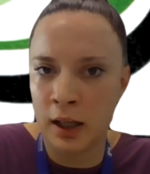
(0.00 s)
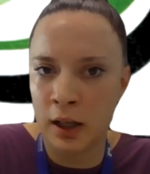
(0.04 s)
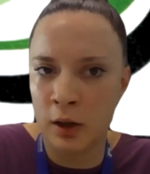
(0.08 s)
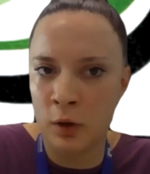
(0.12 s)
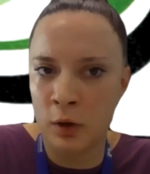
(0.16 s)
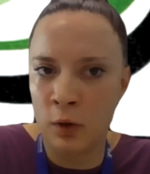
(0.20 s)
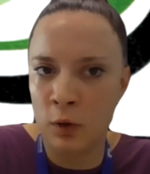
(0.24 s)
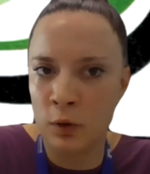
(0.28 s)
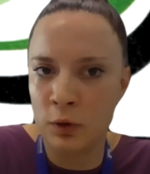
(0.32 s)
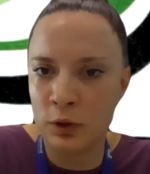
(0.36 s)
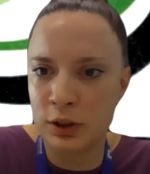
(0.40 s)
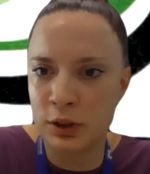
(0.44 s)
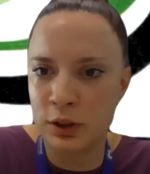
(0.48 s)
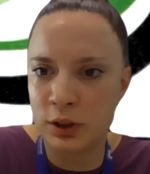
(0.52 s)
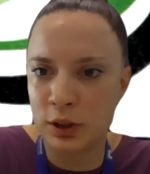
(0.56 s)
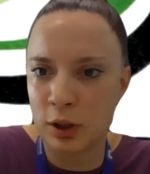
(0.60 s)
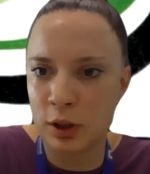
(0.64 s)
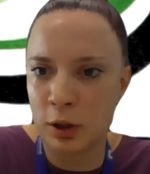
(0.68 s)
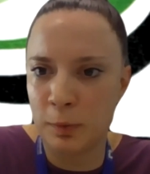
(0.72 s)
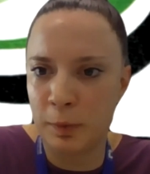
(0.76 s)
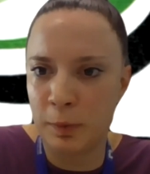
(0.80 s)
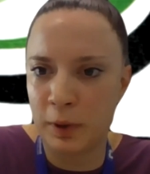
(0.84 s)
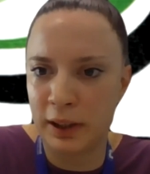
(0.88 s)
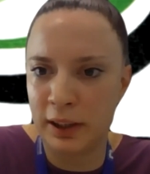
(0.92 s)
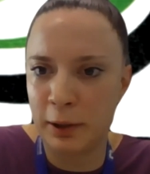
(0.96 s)
Also,
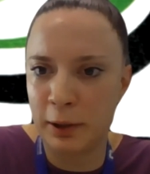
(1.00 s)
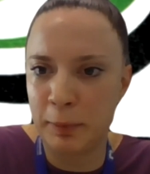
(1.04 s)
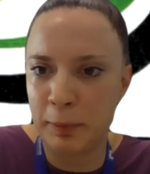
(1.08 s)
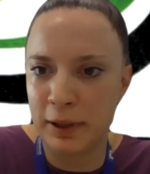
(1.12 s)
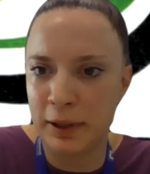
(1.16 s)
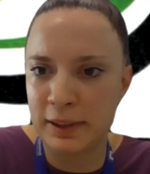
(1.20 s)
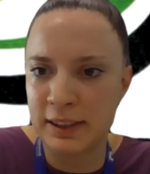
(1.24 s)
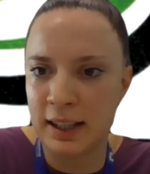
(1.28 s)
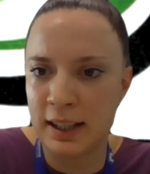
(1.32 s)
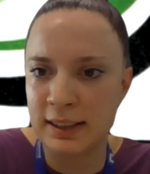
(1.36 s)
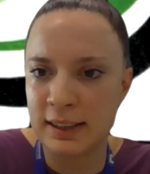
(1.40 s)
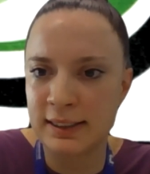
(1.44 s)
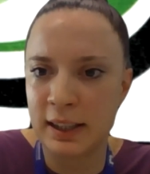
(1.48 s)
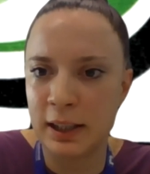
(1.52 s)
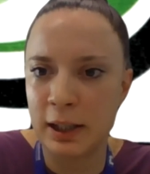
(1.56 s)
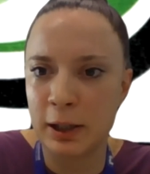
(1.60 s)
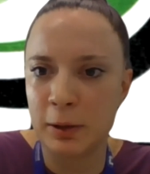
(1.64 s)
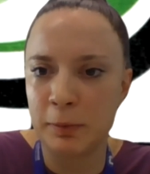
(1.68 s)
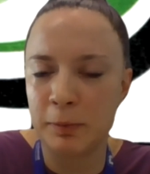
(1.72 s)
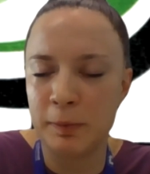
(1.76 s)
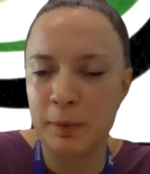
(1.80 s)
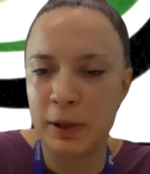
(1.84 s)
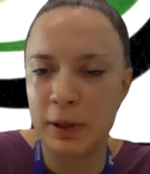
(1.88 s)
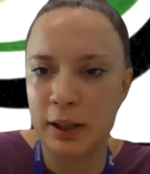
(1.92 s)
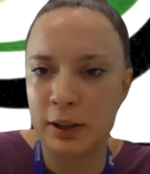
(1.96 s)
Pradeepa is
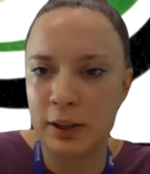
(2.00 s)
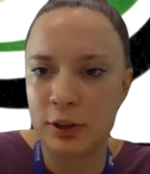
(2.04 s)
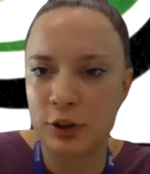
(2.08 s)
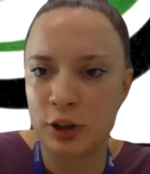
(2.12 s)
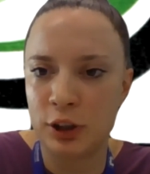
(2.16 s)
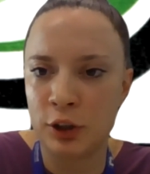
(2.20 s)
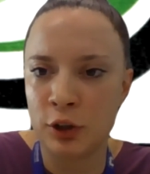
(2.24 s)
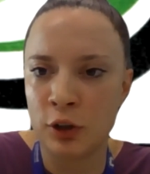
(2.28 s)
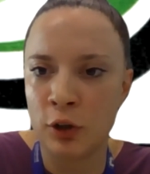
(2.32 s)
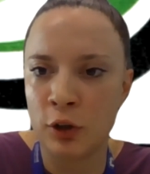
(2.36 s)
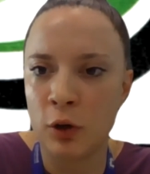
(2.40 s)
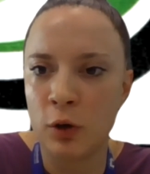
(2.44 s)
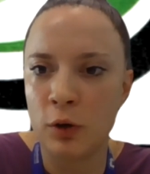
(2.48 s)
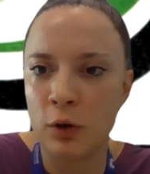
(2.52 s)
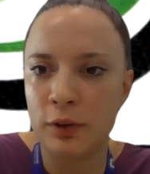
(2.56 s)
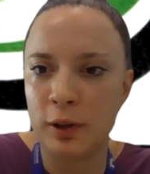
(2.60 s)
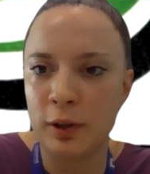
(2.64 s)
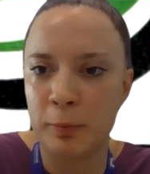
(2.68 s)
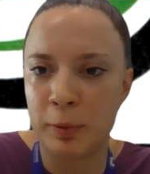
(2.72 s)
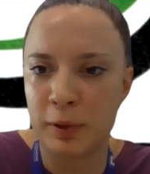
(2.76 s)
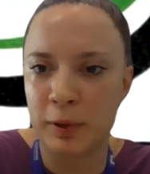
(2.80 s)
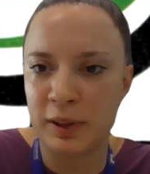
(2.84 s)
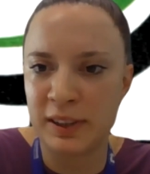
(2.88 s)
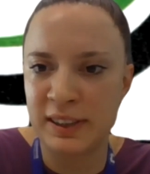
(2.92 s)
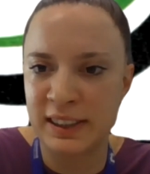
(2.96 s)
asking, may she know the
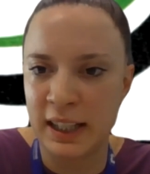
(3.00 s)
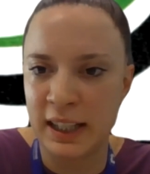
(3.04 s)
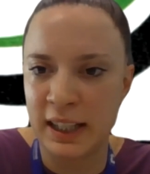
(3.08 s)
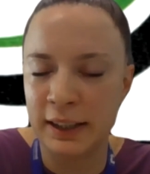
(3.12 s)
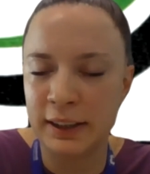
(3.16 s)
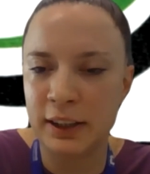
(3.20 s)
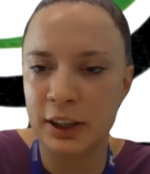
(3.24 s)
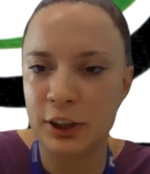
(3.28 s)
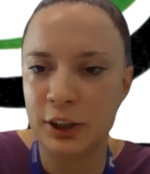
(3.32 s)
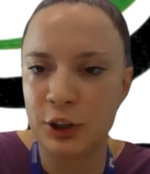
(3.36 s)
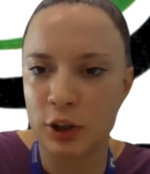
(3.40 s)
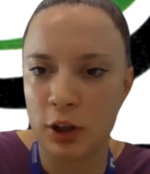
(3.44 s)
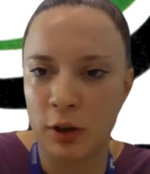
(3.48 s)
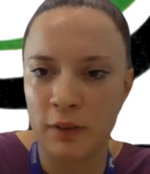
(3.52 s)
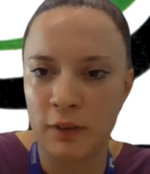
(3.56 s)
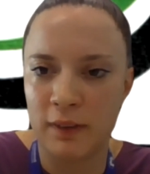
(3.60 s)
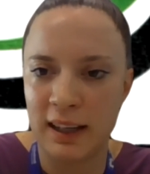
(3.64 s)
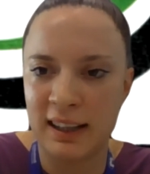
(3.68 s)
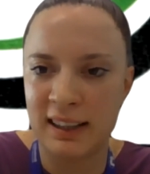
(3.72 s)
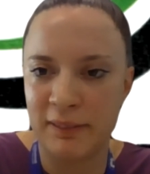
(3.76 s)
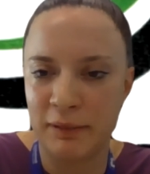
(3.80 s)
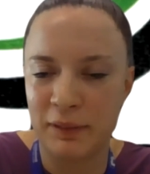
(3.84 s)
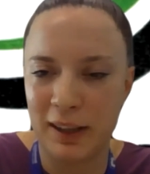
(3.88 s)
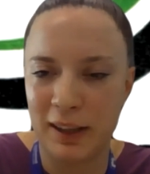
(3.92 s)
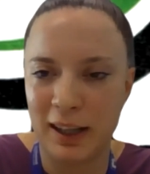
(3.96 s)
percentage of
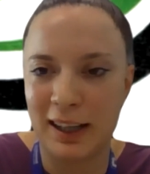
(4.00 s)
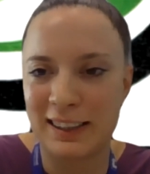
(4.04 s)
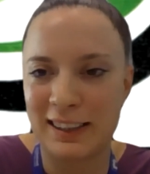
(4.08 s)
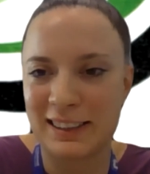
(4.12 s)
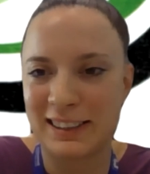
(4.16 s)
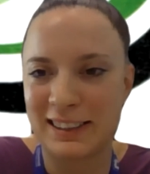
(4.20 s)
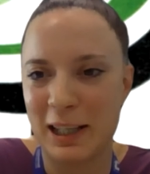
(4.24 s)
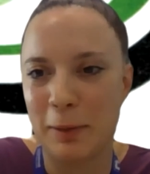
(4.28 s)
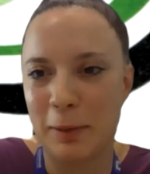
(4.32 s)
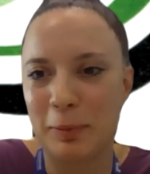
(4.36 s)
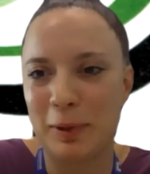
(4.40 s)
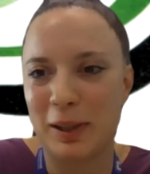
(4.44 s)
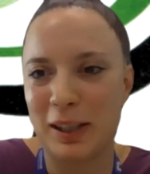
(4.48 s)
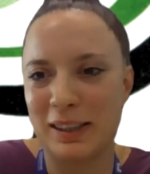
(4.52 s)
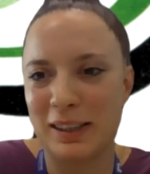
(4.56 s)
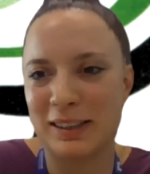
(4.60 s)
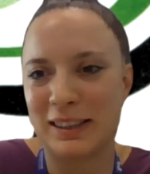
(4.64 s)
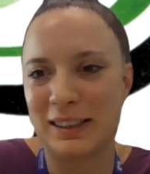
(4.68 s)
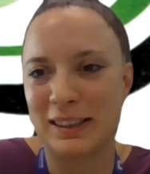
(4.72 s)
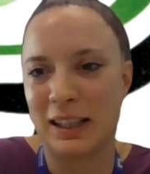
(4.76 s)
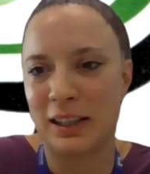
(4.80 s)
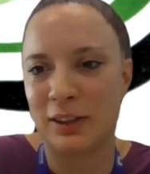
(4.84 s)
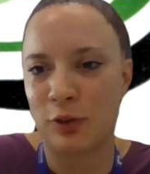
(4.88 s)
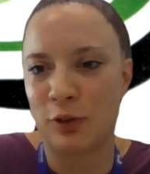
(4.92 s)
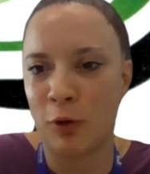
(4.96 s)
acceptance
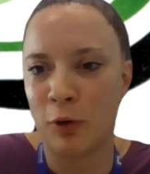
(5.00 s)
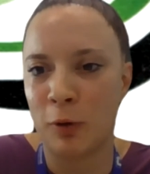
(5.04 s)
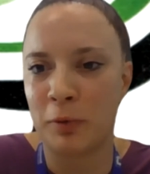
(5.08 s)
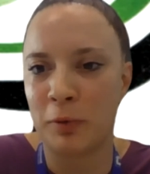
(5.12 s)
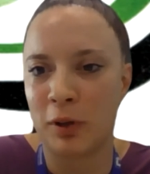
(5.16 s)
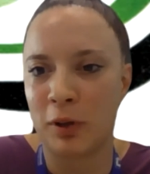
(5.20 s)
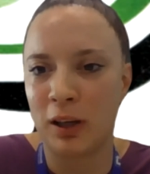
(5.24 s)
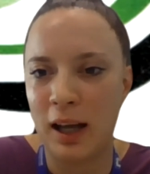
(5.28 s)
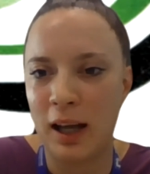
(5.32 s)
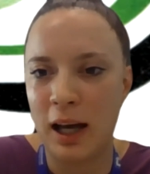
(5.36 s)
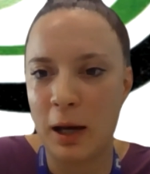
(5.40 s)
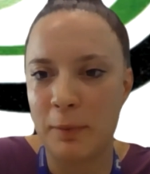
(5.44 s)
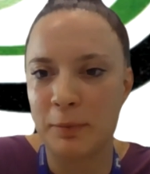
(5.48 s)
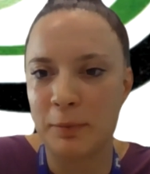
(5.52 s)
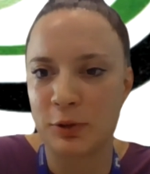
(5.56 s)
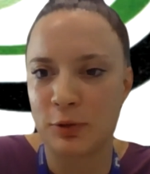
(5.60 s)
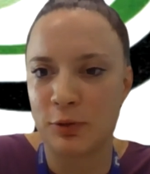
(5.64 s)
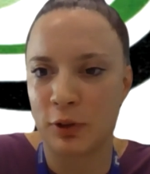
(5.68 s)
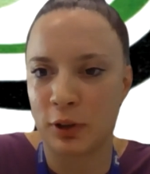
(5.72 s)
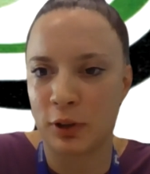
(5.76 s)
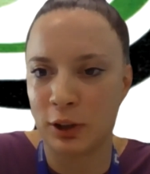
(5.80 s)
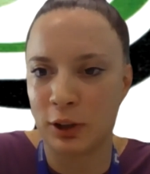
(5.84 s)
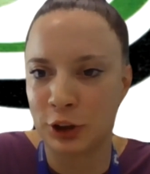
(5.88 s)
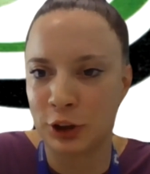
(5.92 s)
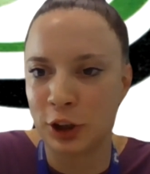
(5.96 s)
at Romer Labs
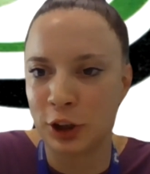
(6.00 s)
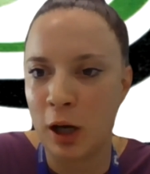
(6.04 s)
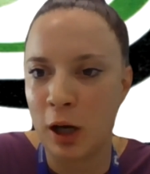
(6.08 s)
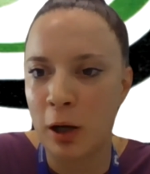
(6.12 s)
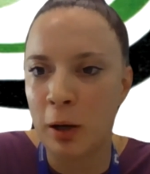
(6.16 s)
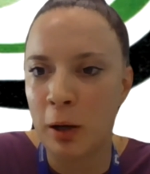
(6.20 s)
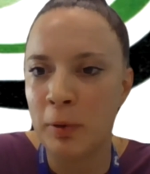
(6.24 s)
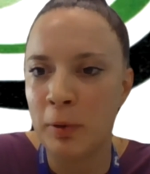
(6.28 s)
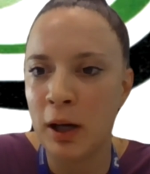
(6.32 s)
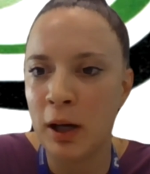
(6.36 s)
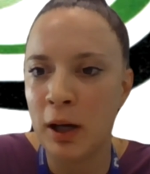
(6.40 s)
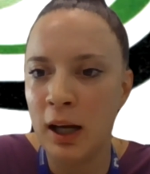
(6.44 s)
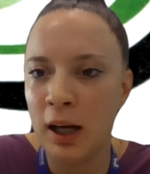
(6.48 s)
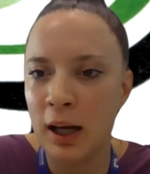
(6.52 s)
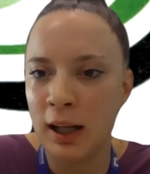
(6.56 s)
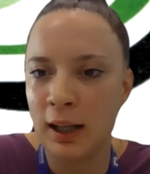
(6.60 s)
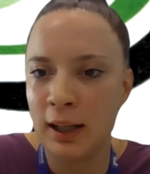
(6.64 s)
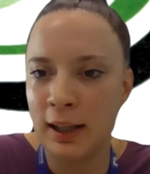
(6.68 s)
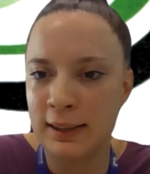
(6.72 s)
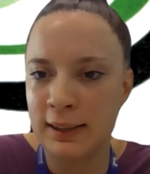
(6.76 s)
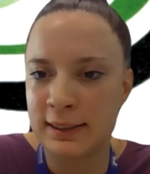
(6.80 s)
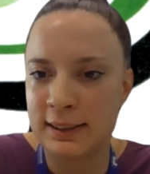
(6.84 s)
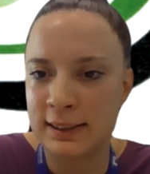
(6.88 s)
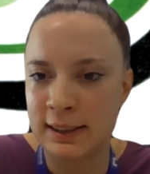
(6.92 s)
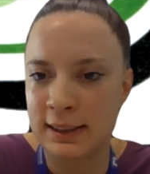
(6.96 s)
for a job,
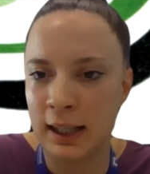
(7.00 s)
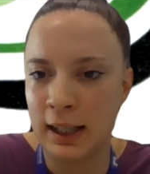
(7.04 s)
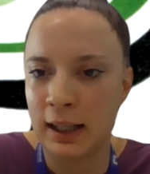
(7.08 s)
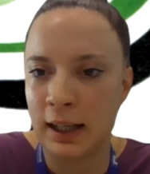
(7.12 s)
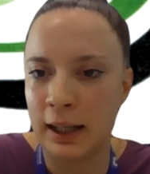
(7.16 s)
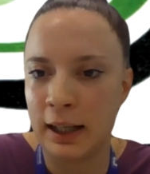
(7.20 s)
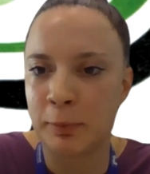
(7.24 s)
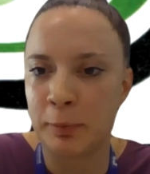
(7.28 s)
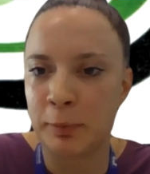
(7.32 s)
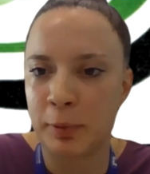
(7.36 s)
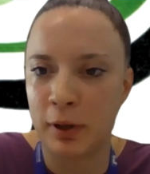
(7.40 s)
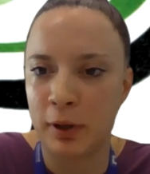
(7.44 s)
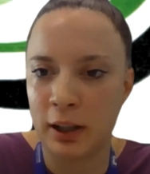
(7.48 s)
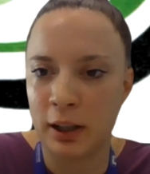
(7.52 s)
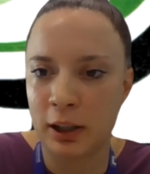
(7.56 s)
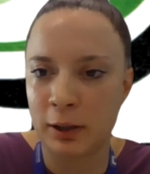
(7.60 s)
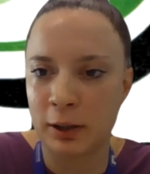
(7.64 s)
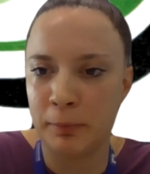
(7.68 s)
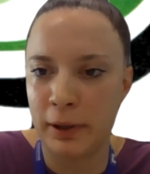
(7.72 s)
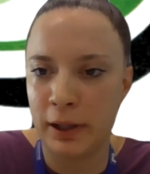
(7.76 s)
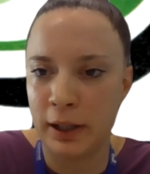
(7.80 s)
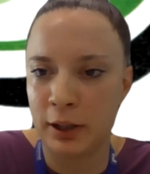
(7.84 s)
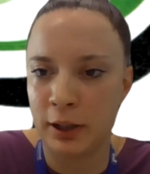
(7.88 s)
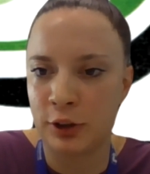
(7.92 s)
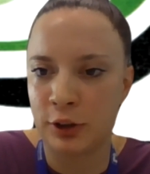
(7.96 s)
let's say like product
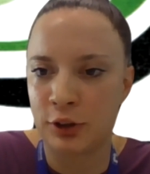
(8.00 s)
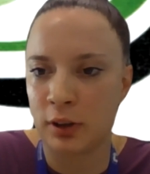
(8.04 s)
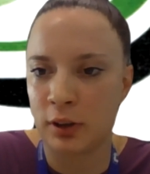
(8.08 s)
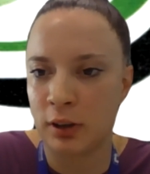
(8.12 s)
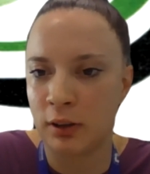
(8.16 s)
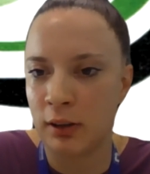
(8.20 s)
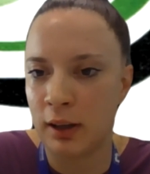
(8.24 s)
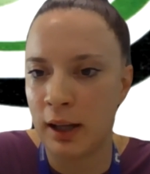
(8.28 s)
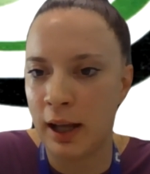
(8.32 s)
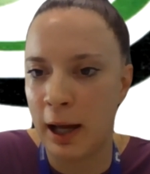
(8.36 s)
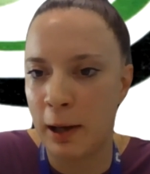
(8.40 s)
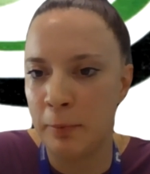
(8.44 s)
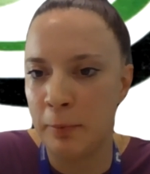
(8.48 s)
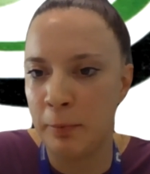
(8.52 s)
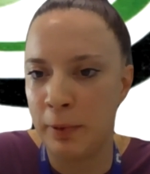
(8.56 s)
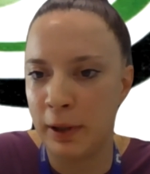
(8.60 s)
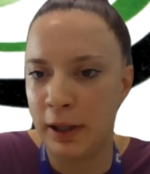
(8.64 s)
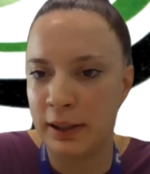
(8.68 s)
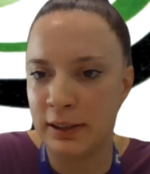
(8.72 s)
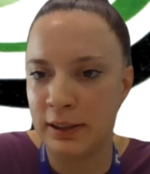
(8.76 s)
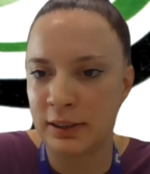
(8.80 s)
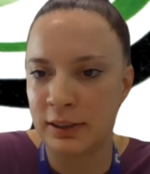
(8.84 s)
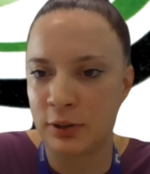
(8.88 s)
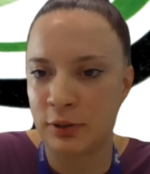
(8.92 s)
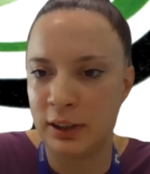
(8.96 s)
manager,
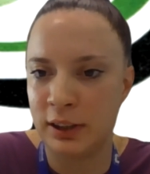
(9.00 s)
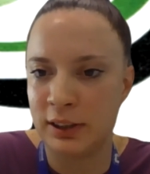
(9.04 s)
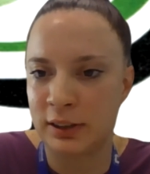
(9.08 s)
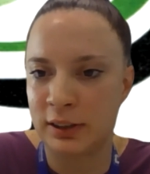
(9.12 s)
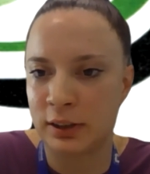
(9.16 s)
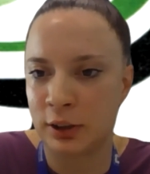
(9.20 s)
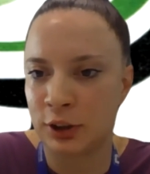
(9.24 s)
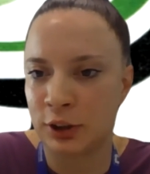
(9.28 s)
lab-based research